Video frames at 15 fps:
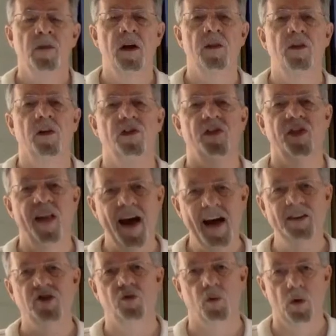Then the
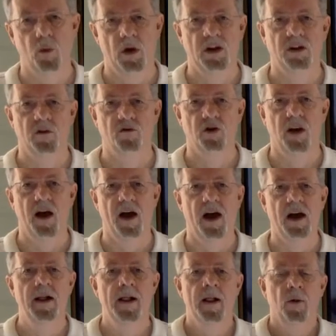last three weeks of
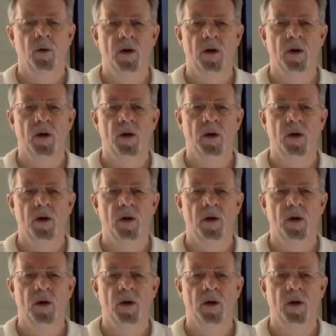July,